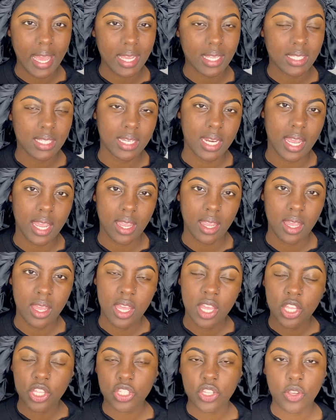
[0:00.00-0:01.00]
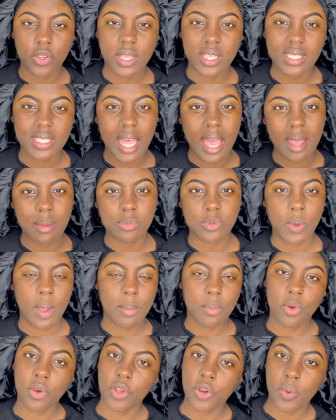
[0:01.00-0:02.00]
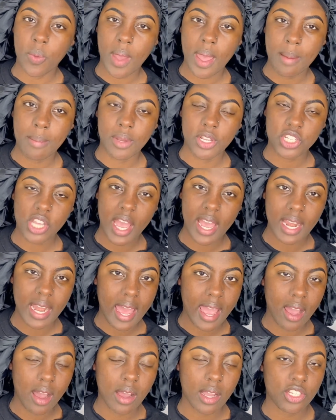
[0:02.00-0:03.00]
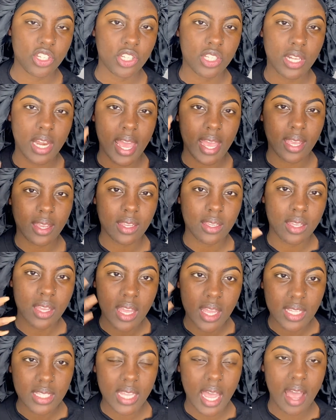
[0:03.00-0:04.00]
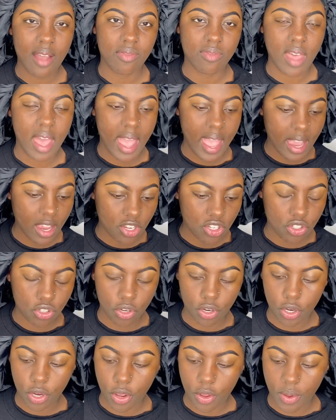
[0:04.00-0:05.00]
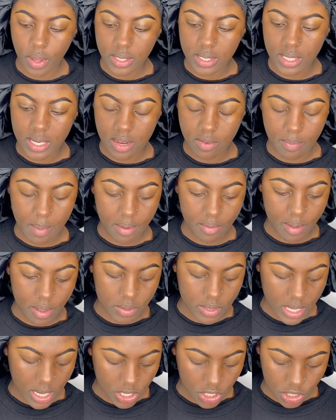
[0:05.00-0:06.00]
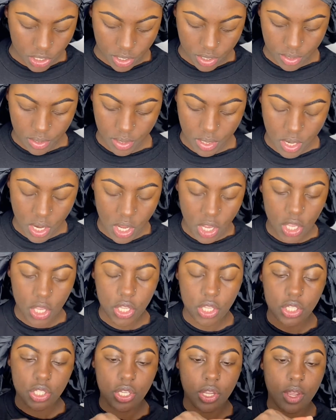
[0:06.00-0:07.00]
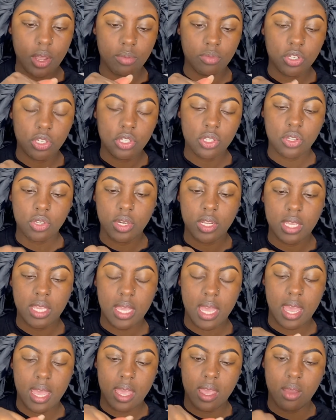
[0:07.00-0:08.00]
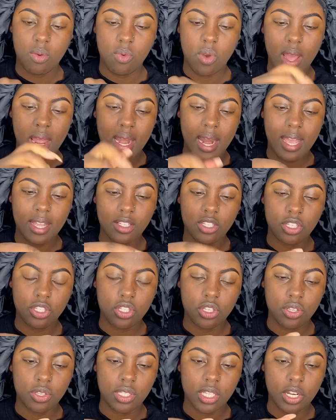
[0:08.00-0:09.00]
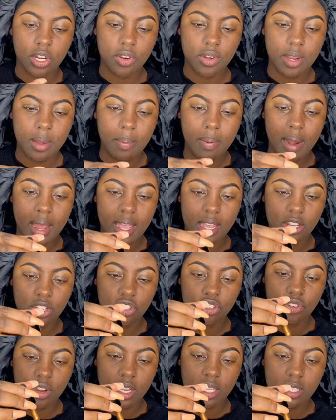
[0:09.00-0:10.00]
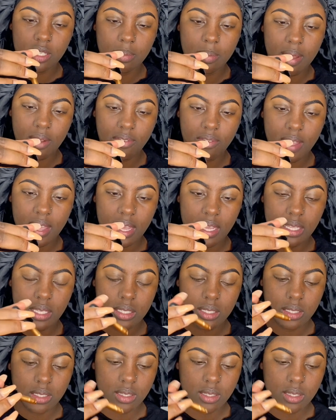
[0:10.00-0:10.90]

today. So in times where I'm not going to wear much highlighter, I just like to have that extra glow underneath my foundation. So I'm just going to get it. What I like to do is I don't apply it straight to my face.